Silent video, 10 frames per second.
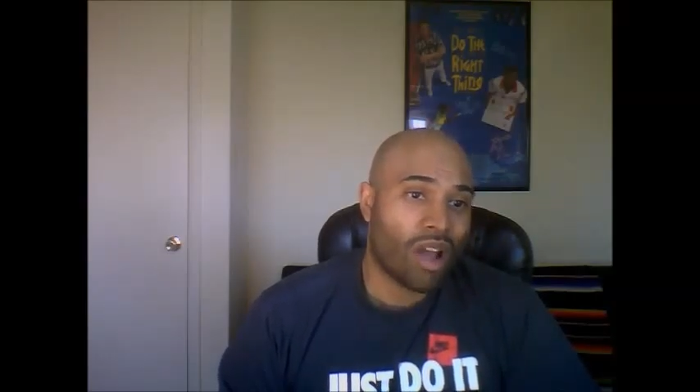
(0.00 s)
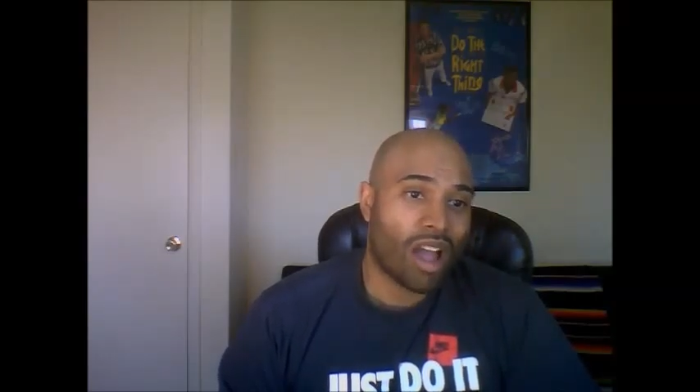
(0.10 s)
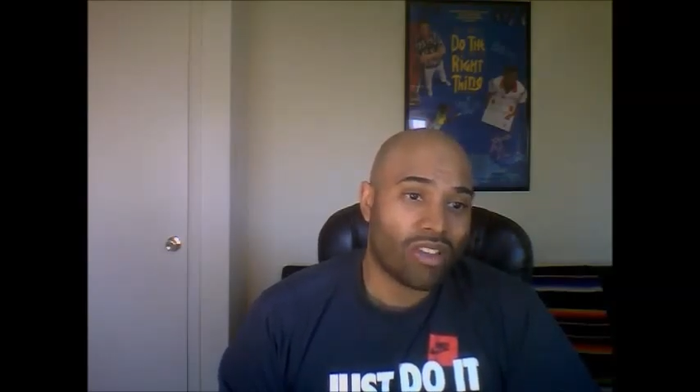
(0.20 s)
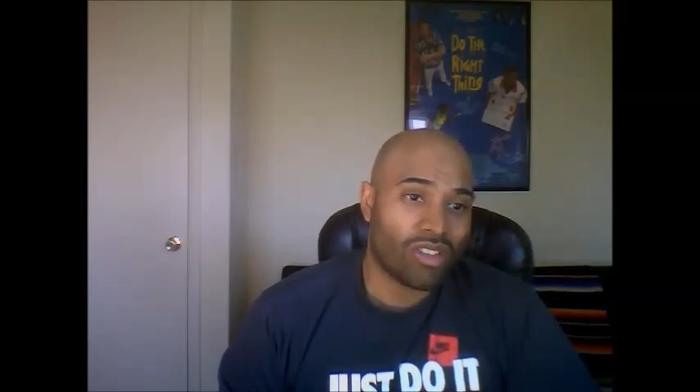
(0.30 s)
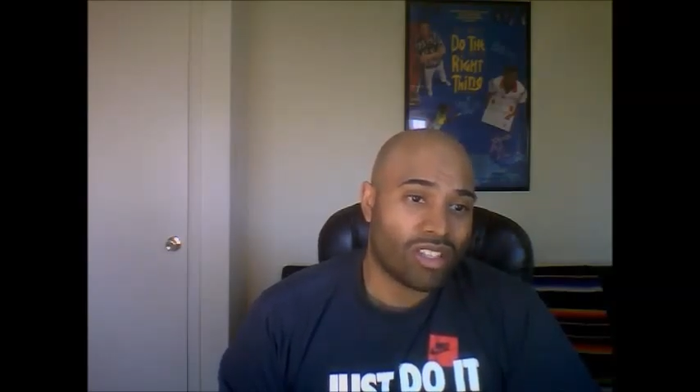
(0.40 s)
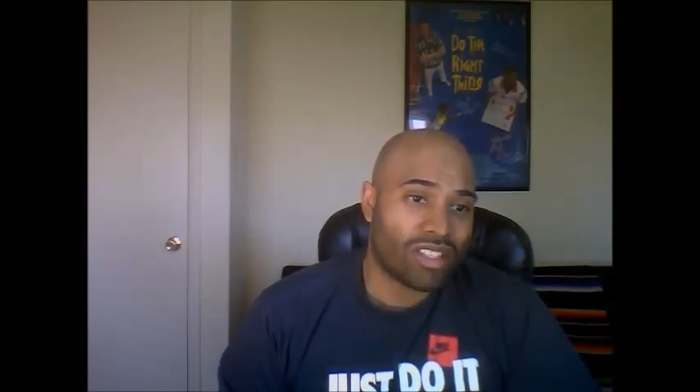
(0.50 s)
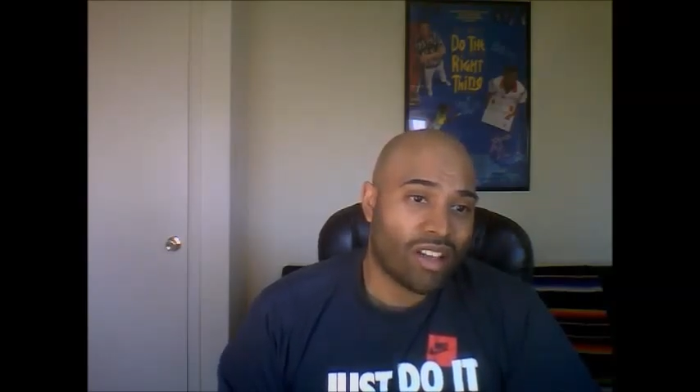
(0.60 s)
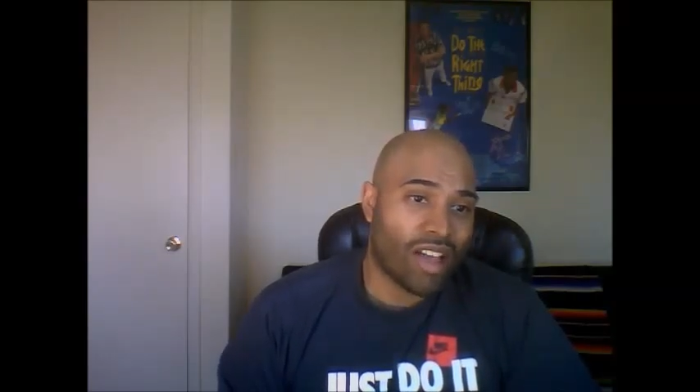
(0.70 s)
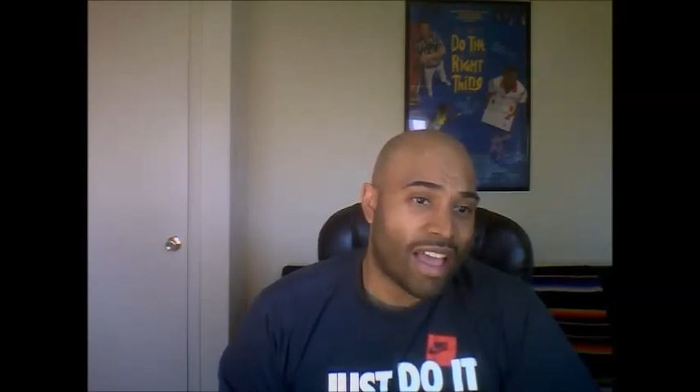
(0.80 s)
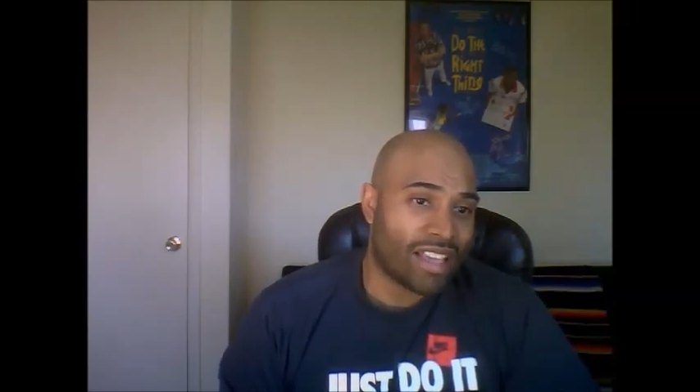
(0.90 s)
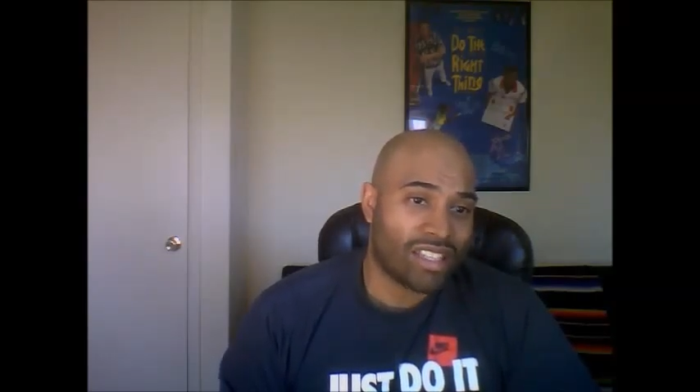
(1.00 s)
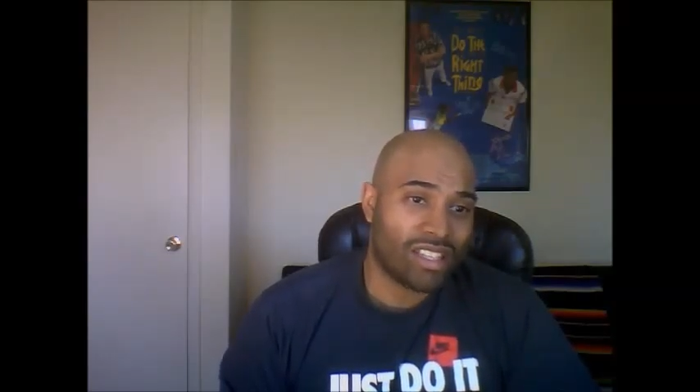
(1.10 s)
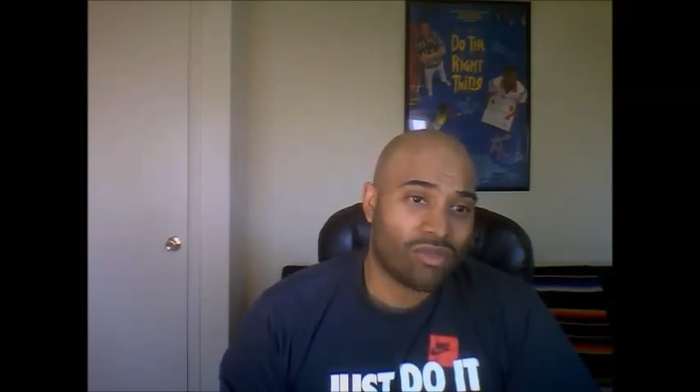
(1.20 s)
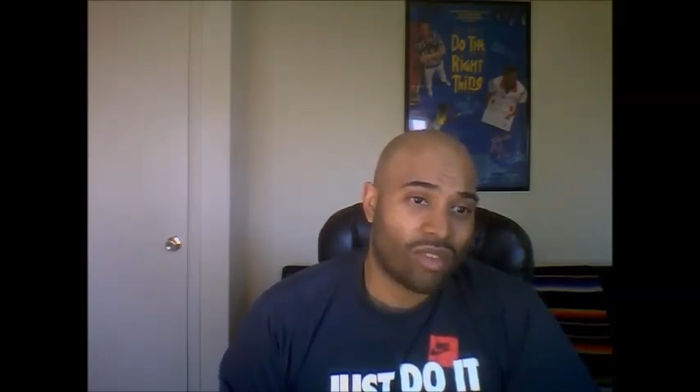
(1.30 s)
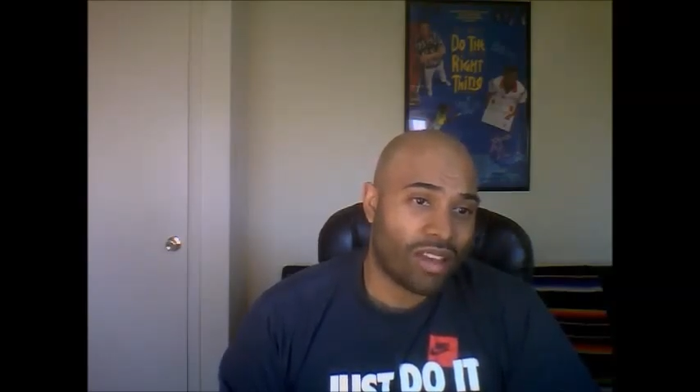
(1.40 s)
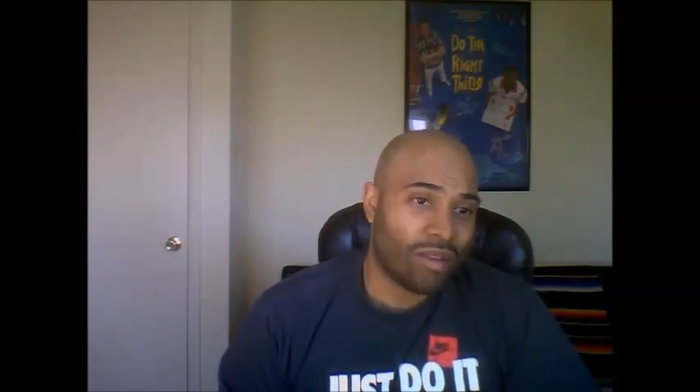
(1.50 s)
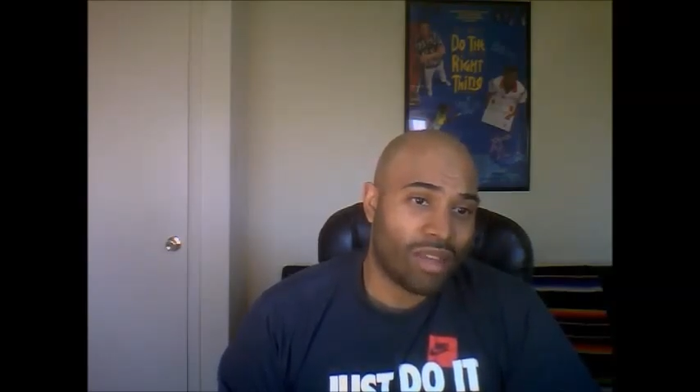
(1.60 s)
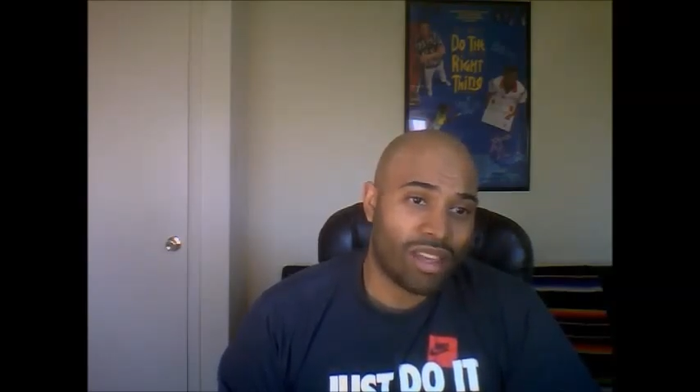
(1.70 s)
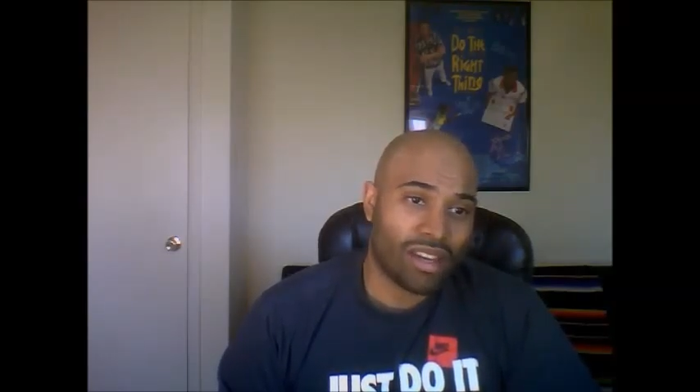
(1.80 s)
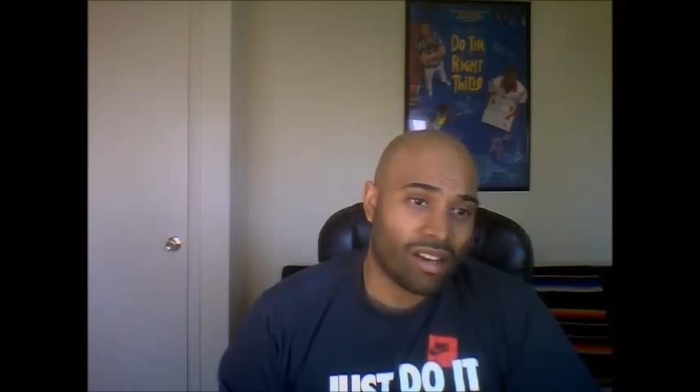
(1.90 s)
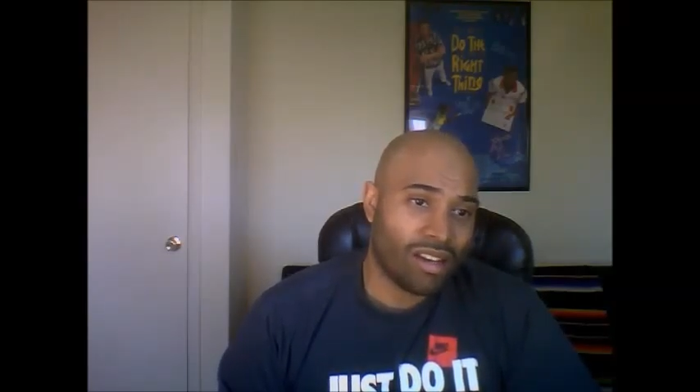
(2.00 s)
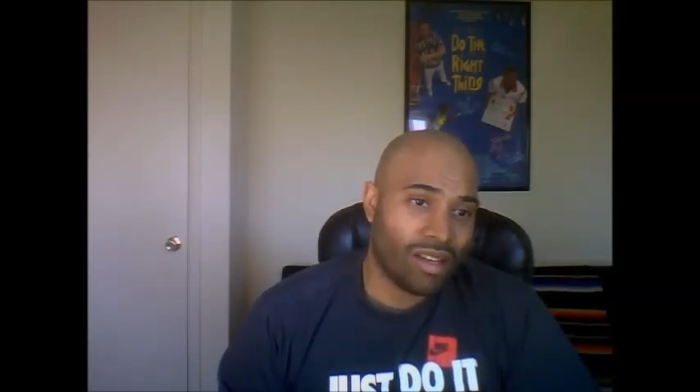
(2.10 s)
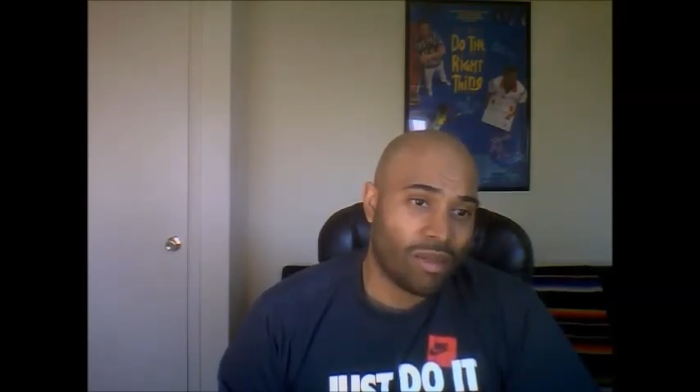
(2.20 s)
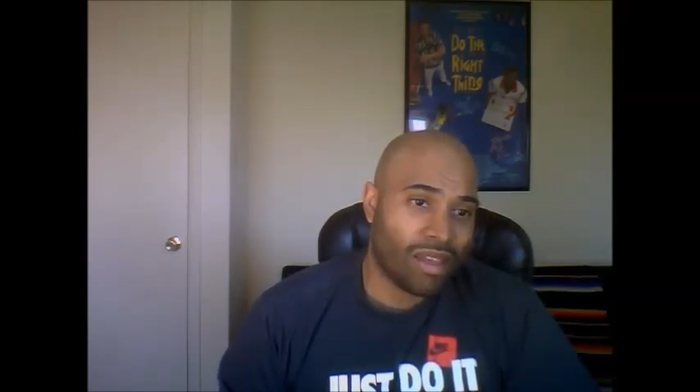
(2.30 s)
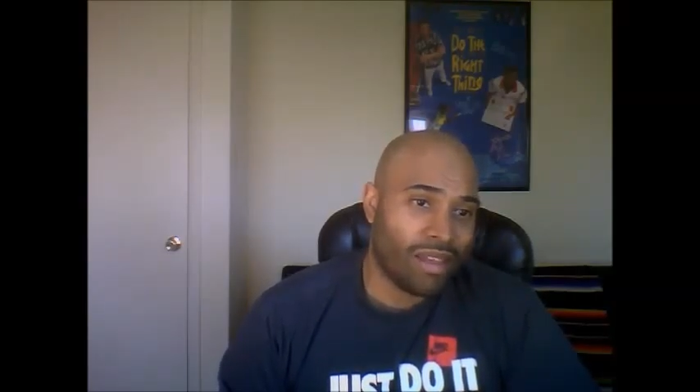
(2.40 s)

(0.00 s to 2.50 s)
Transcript: I used to sell as is in the beginning on eBay.